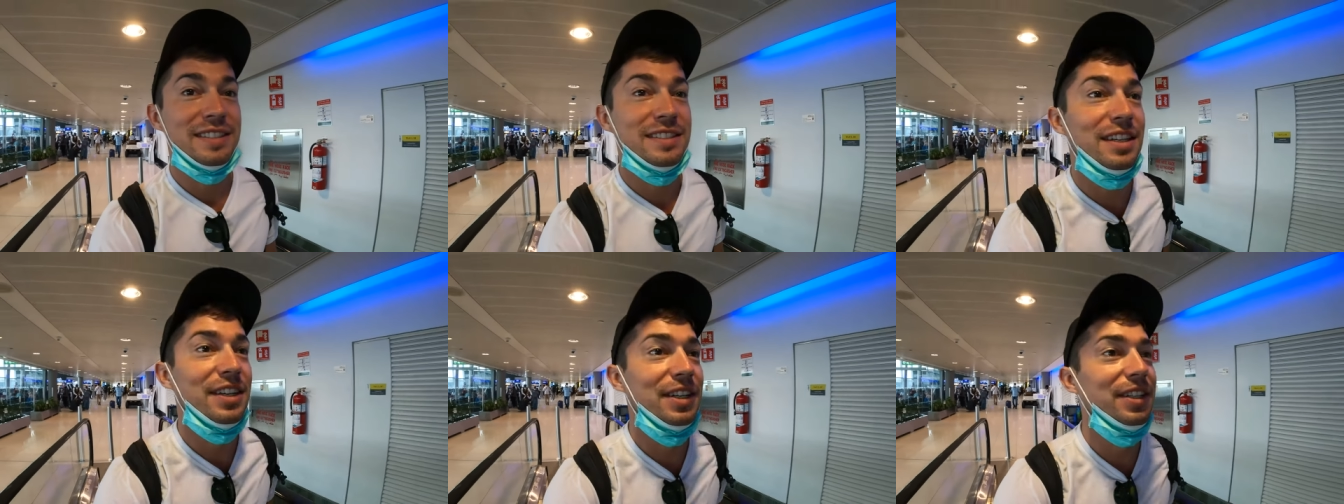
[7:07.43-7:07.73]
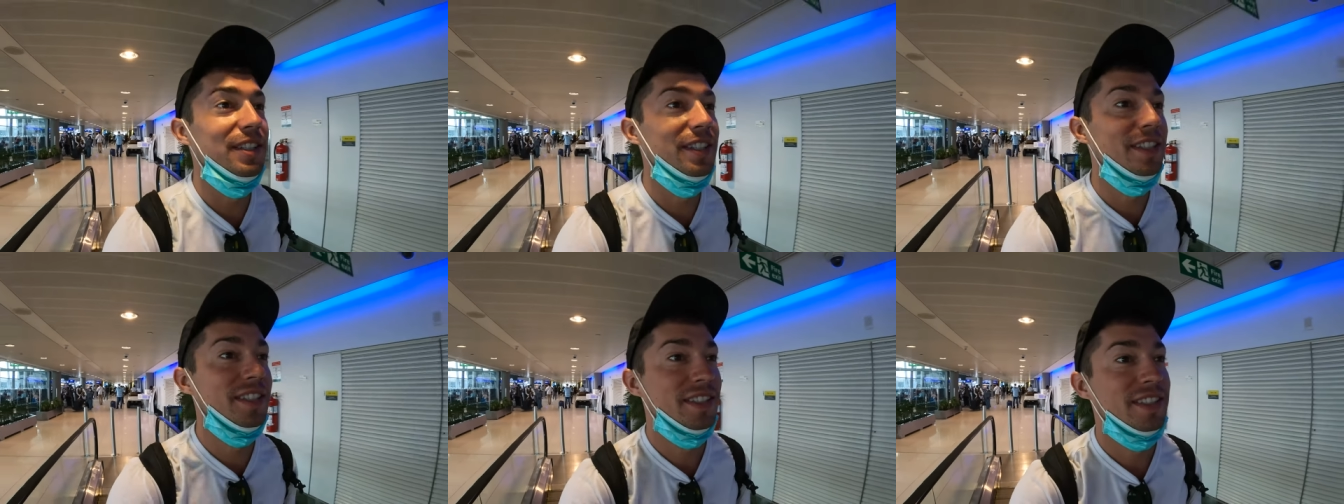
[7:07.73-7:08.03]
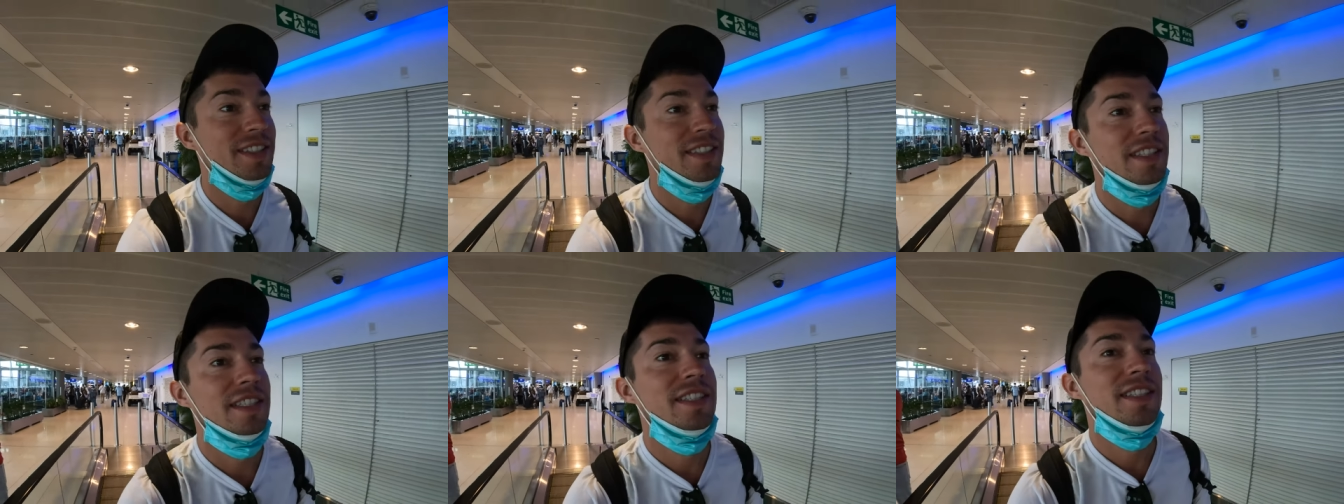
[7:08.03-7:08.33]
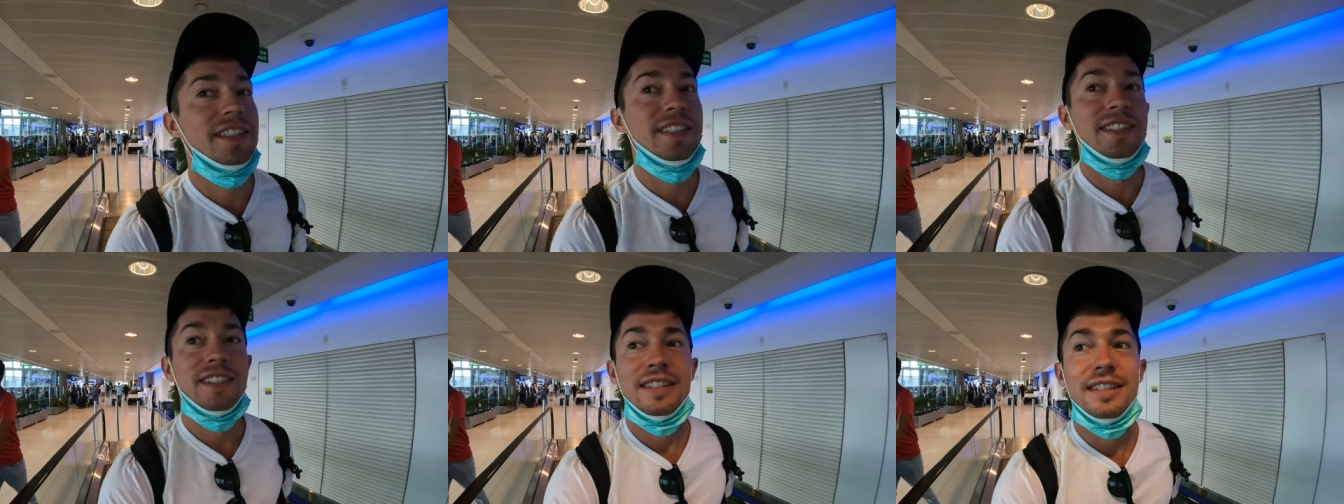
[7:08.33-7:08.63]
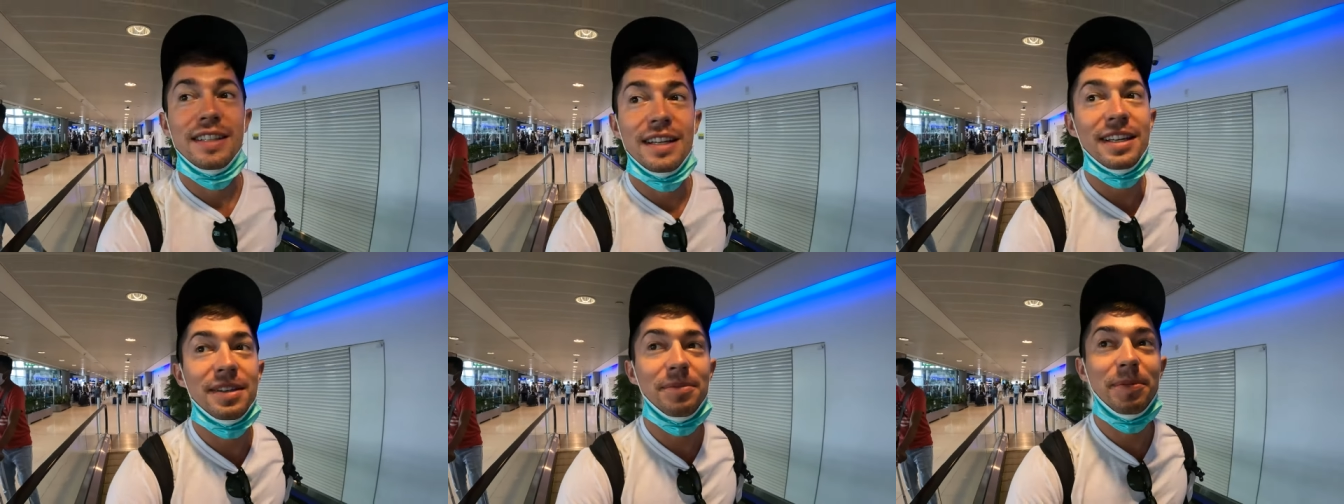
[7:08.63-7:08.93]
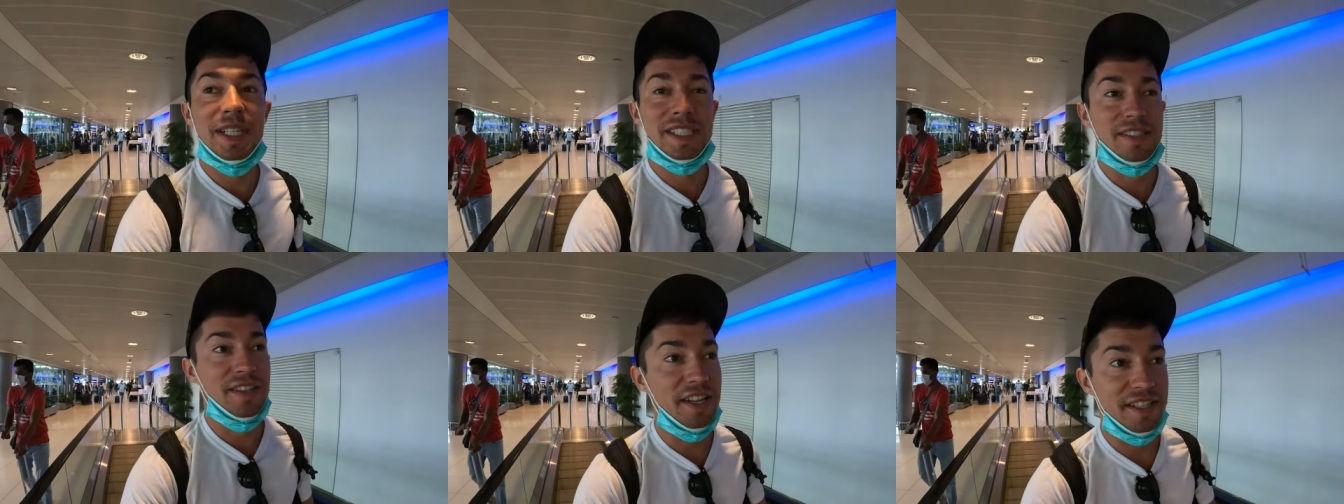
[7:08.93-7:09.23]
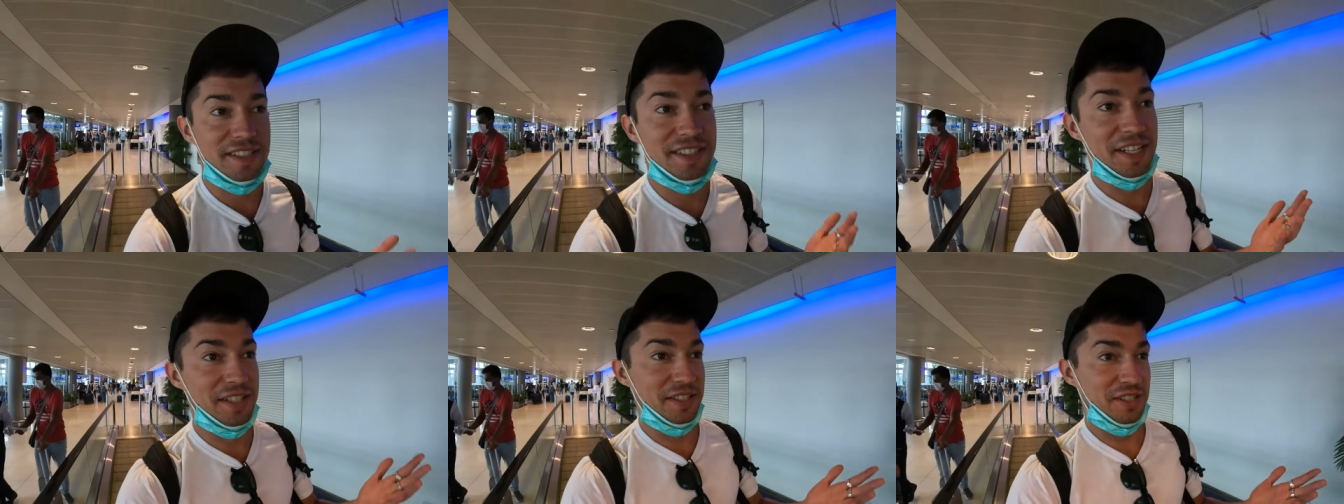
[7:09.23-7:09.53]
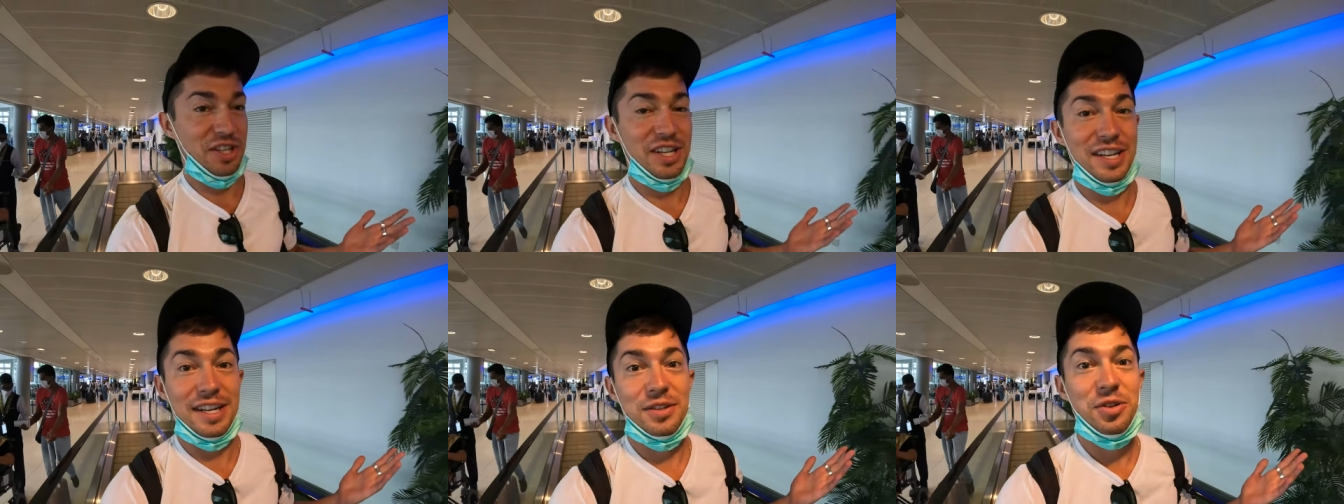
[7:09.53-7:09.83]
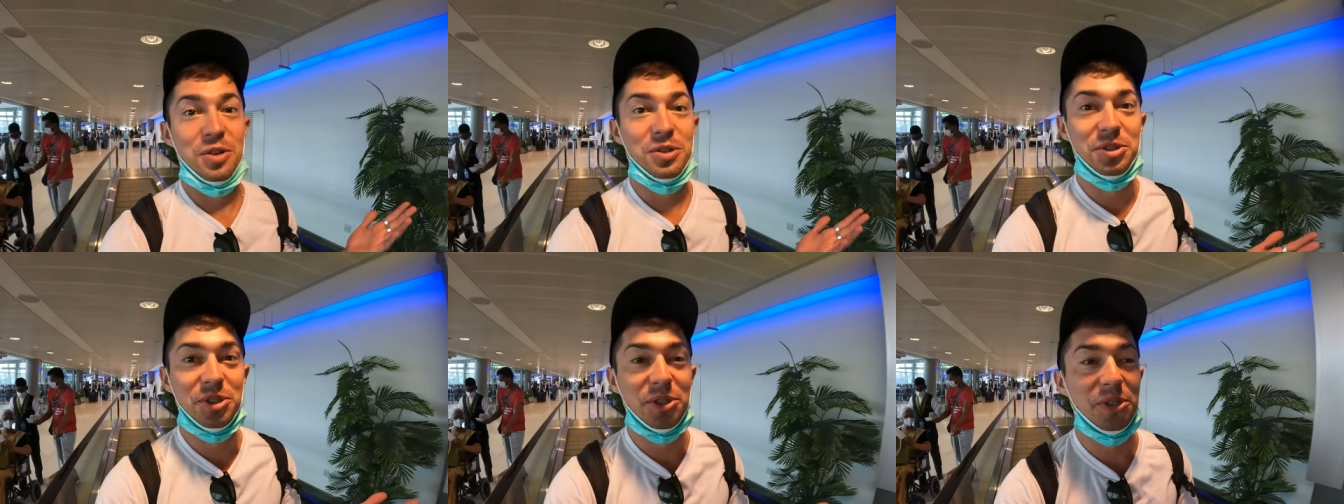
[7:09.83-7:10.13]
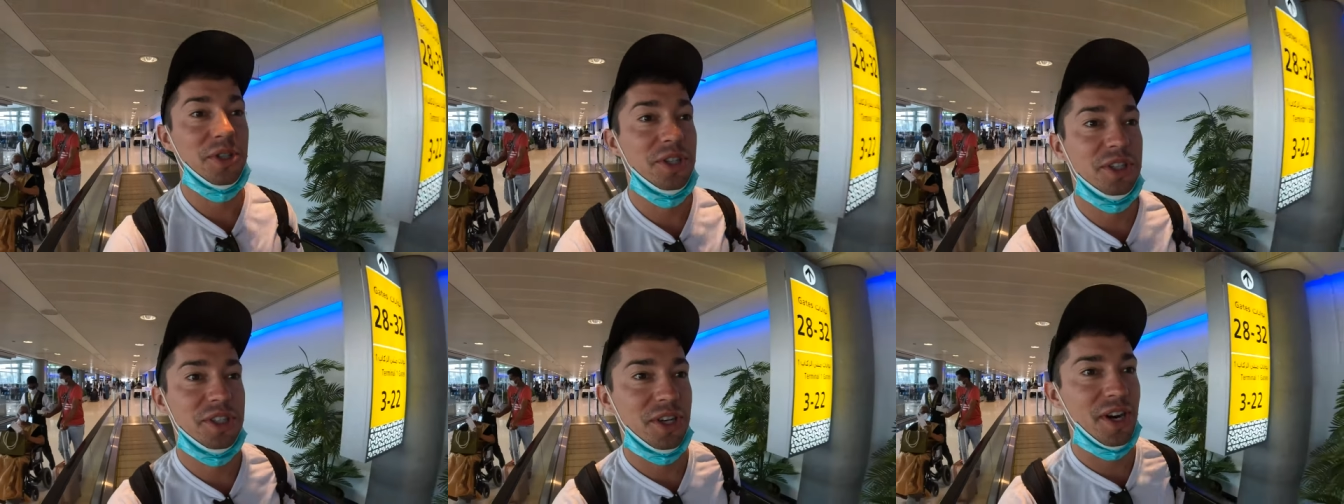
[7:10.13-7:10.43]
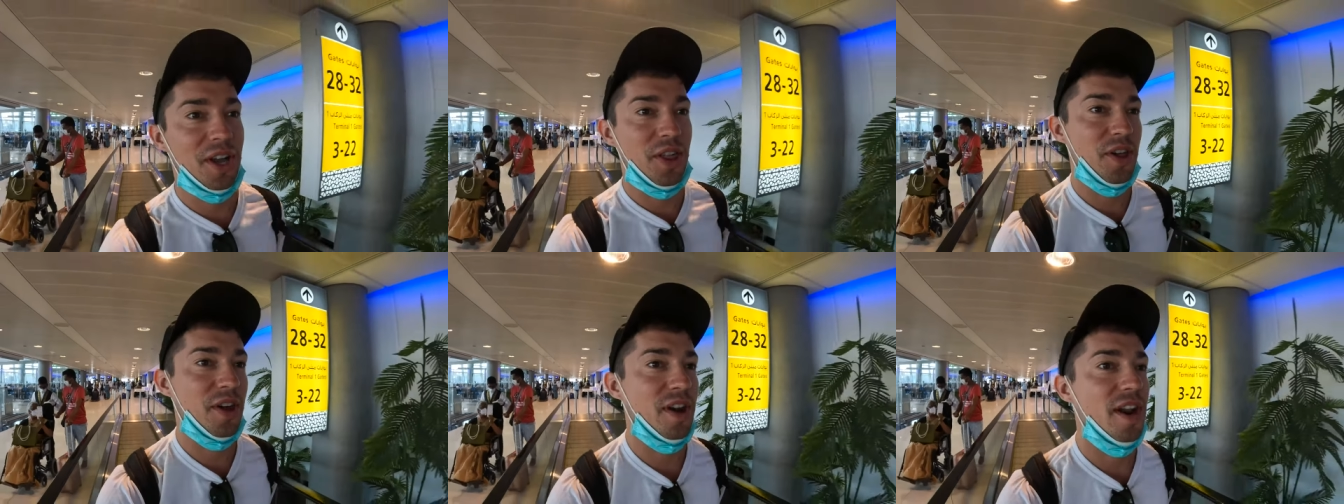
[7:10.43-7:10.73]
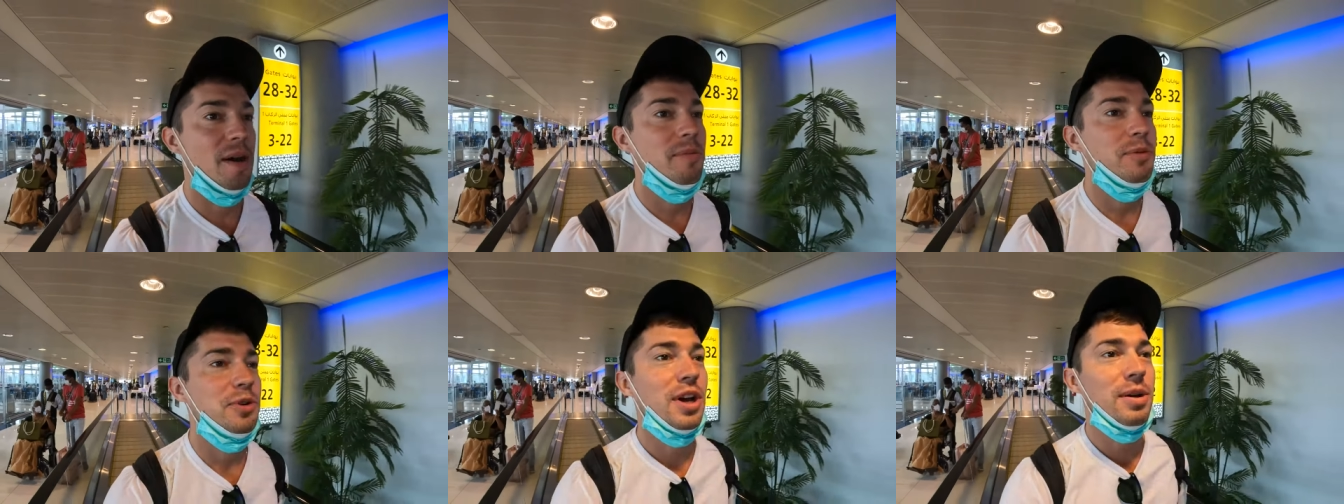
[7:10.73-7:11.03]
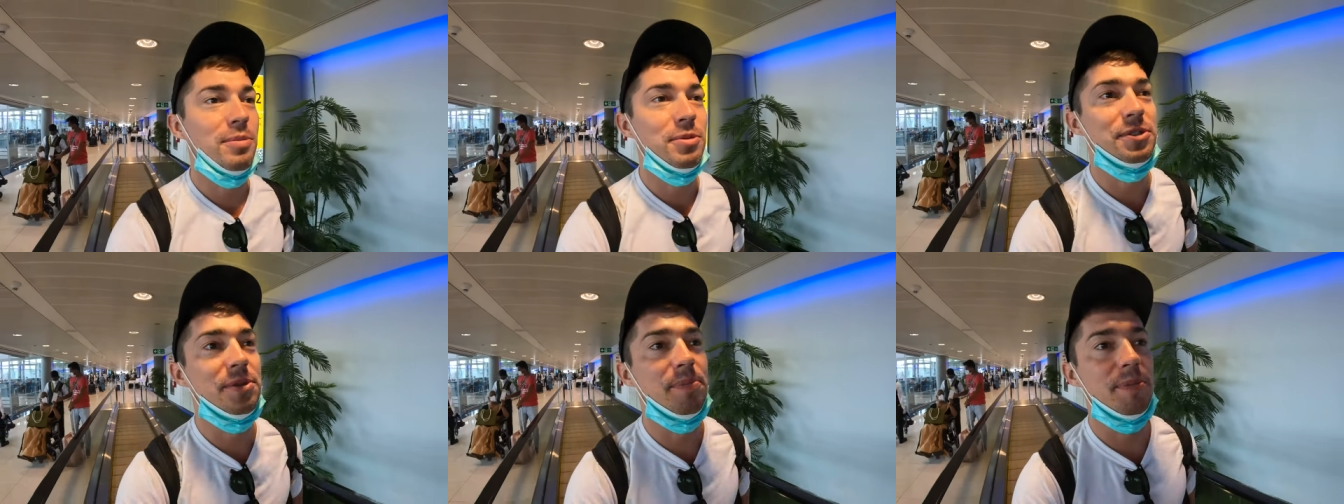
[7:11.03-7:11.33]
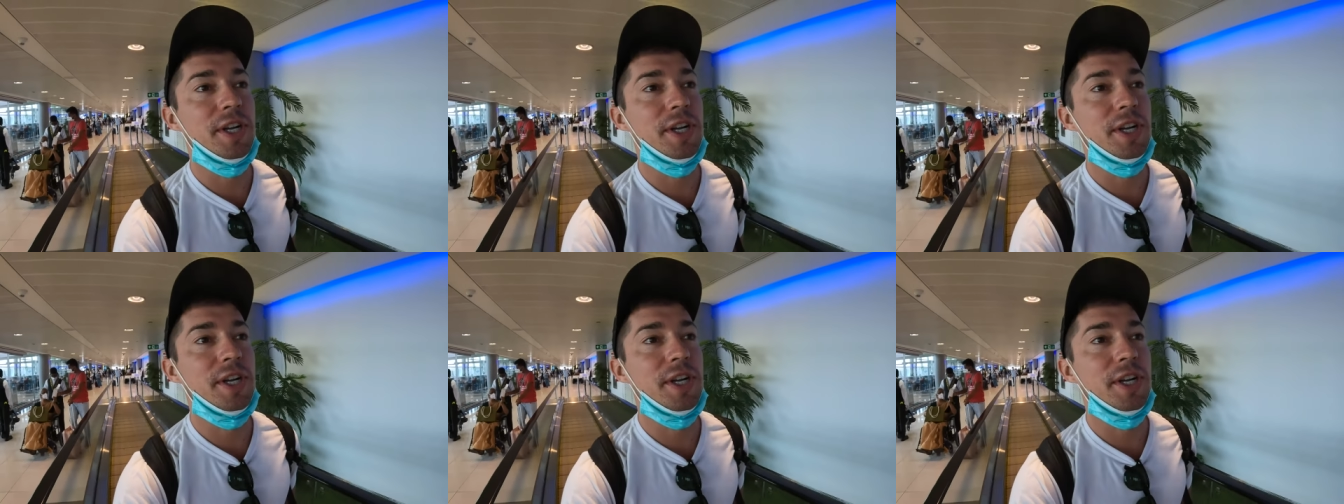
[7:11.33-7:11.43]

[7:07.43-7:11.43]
So that makes a lot of sense. Cause like I told you earlier, I thought Abu Dhabi is a